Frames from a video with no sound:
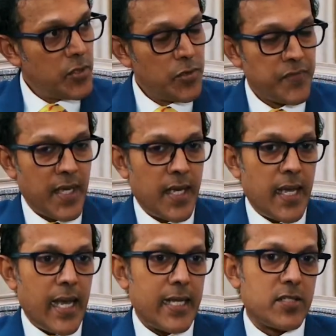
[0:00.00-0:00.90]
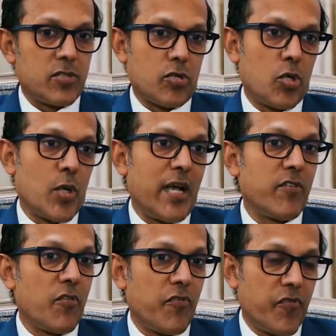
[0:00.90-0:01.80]
do. And so you
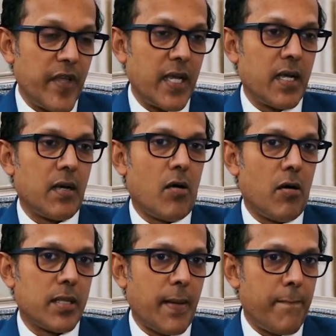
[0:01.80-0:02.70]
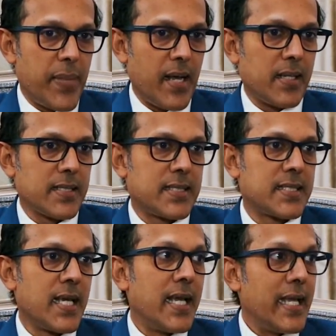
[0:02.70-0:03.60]
have your finger on the pulse